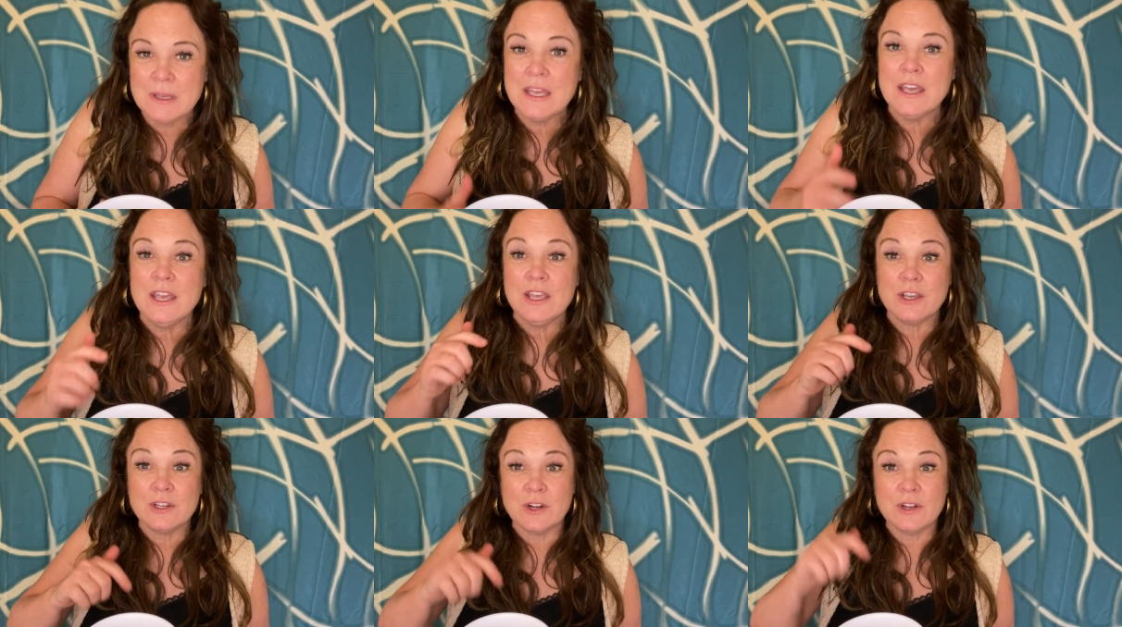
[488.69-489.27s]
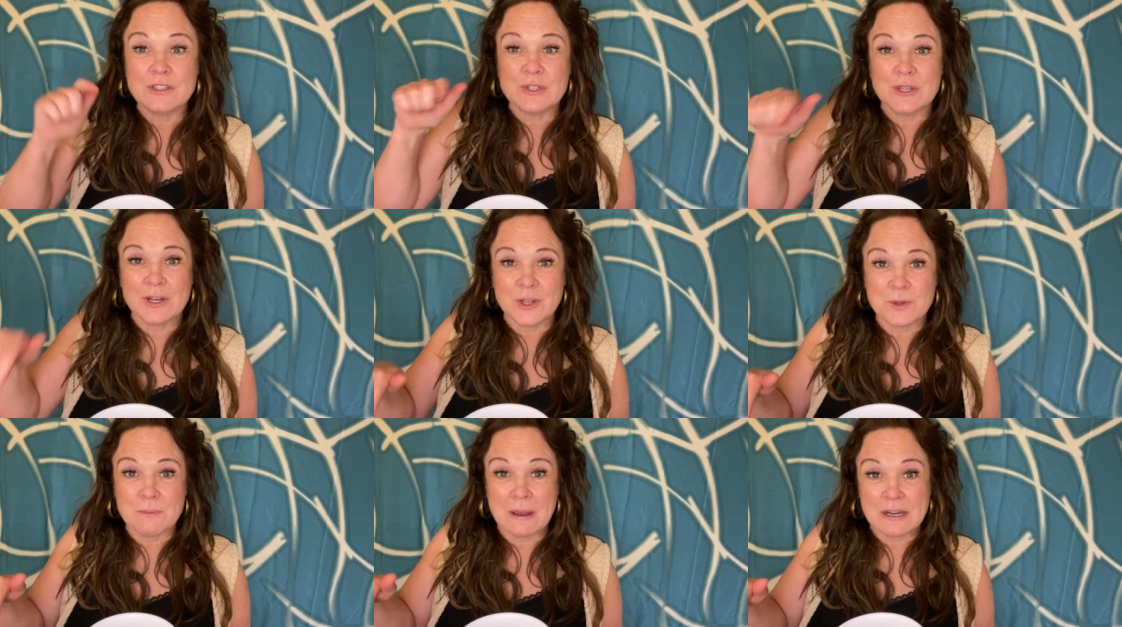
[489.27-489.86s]
You can also get
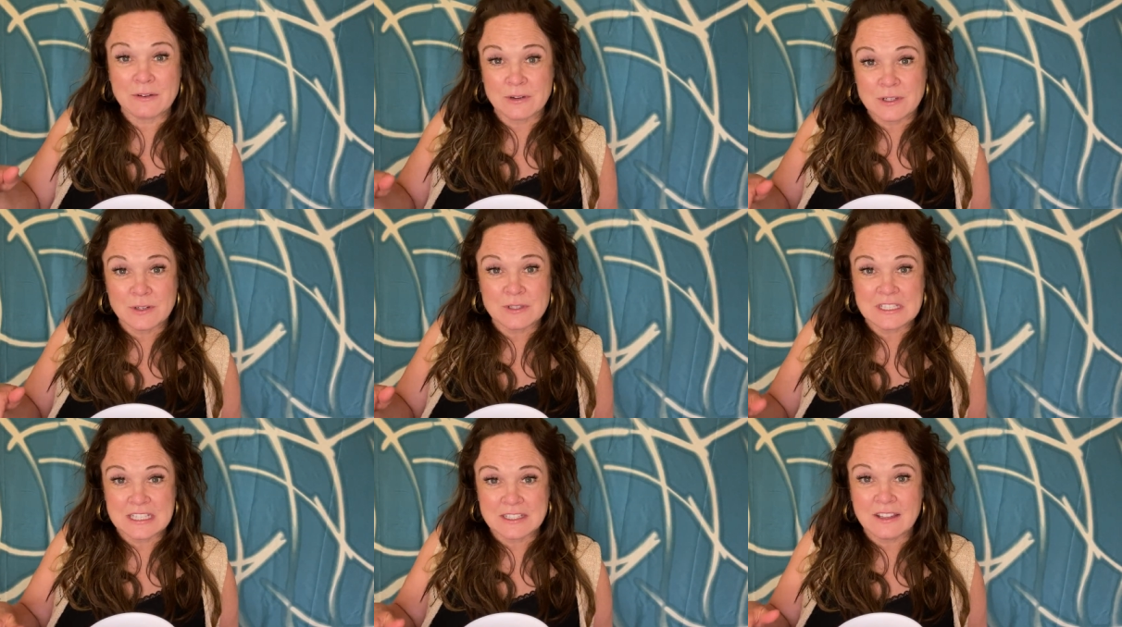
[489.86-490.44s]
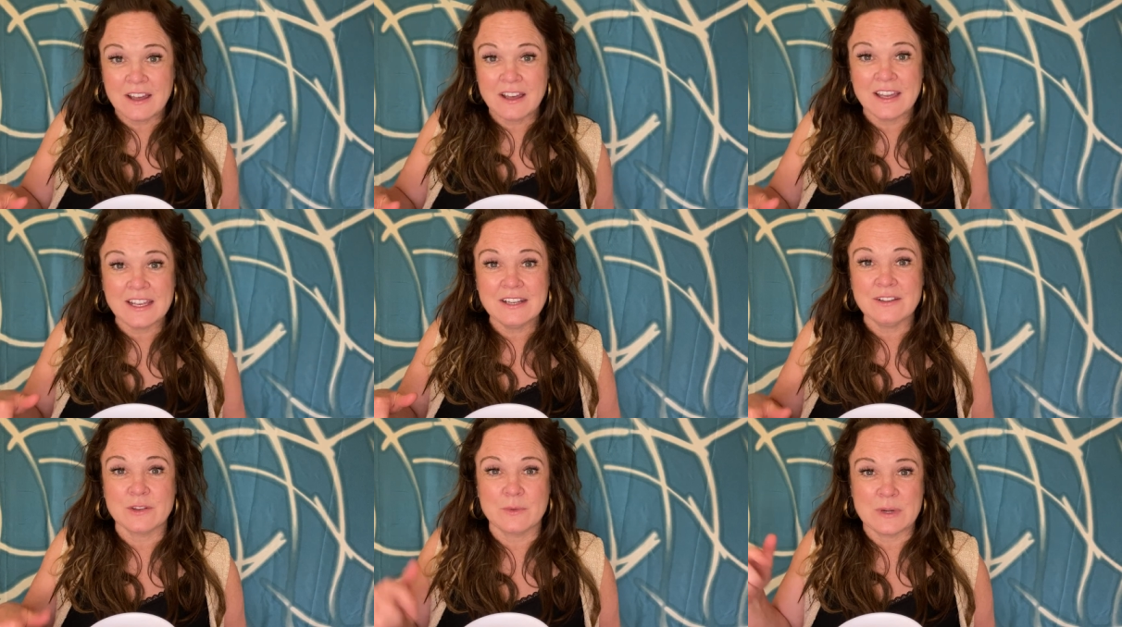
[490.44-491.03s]
on the microdosing
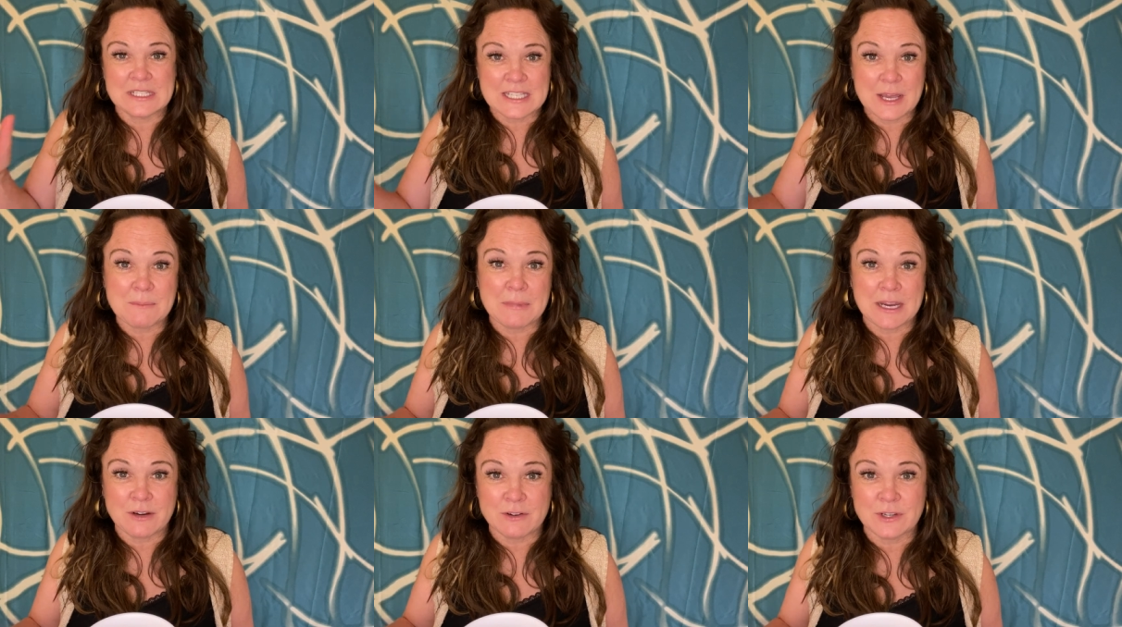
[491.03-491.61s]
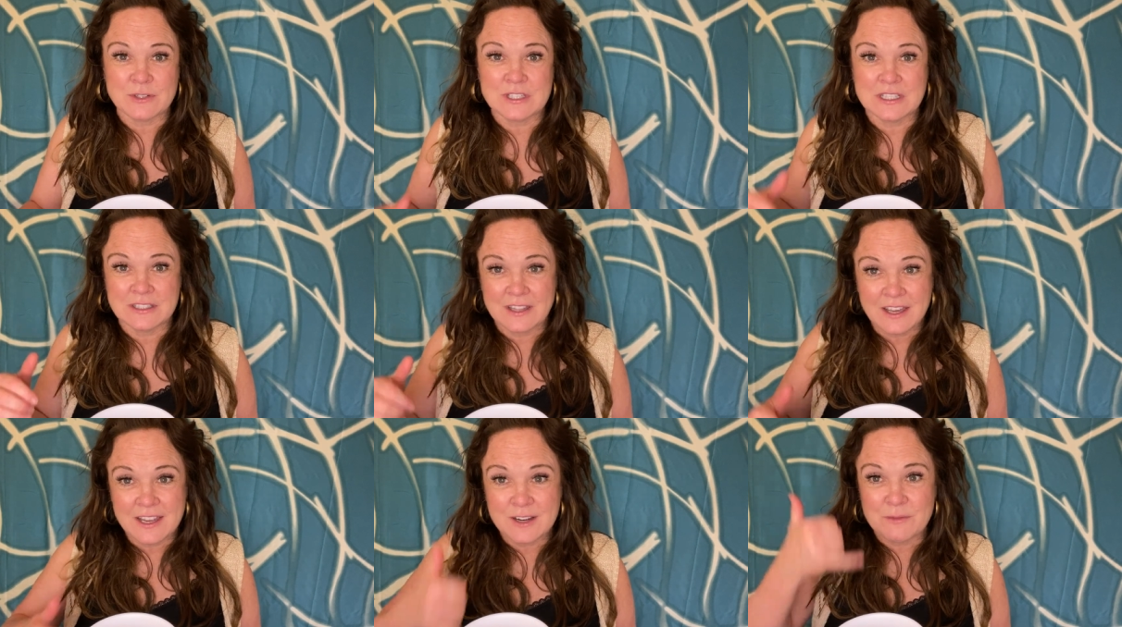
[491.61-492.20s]
line, the WhatsApp microdosing
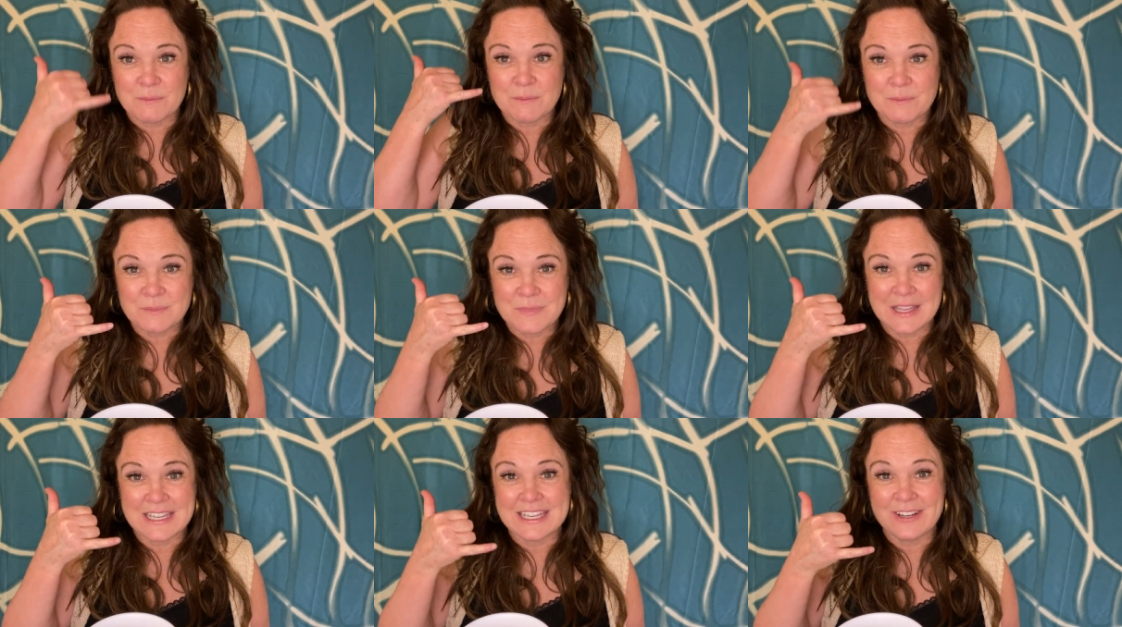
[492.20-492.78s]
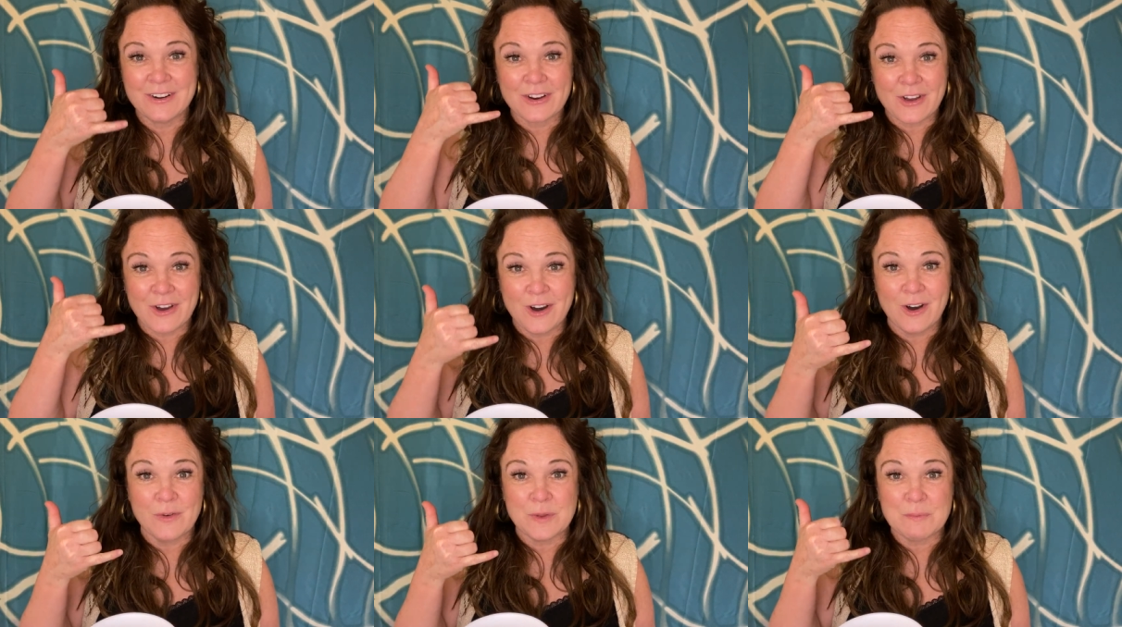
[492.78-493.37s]
line, and get on a
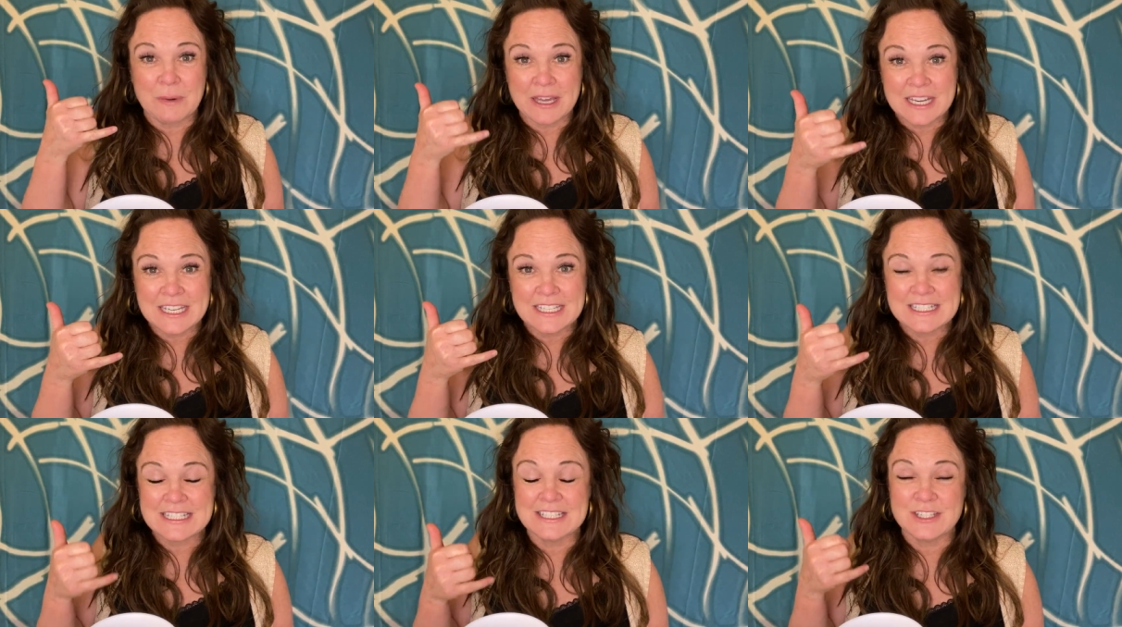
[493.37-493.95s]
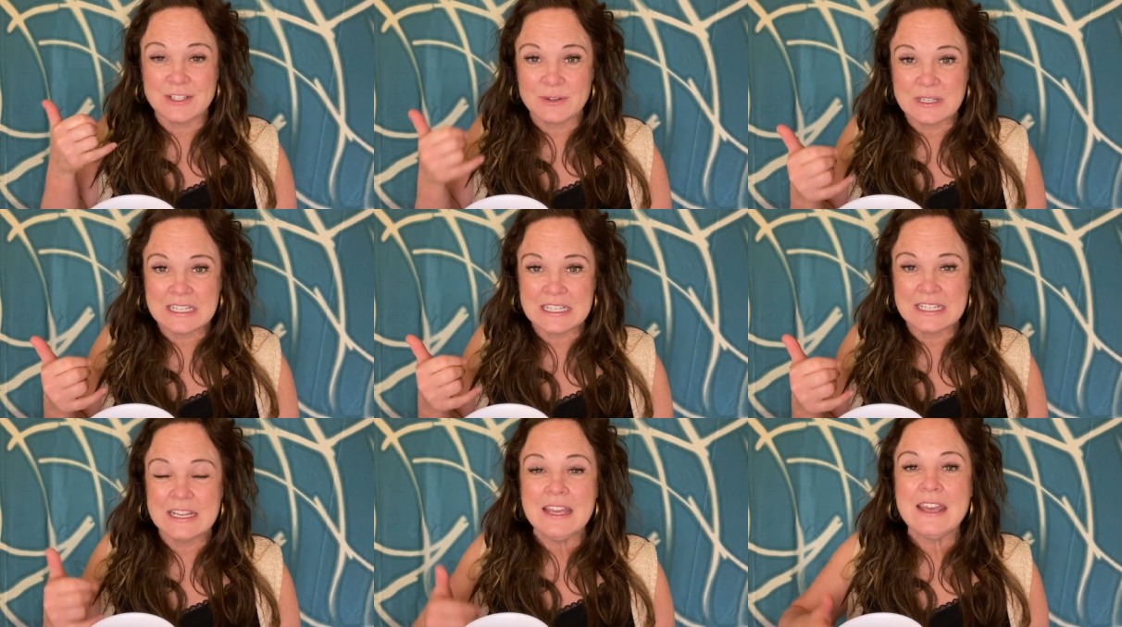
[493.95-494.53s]
call with buddies and do
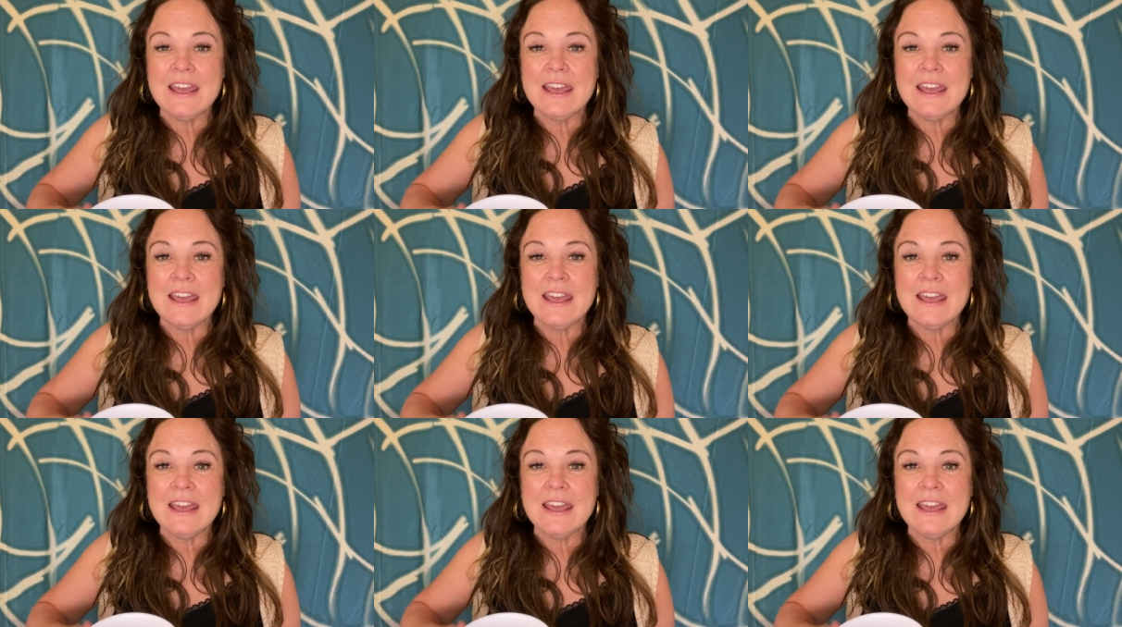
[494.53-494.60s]
it.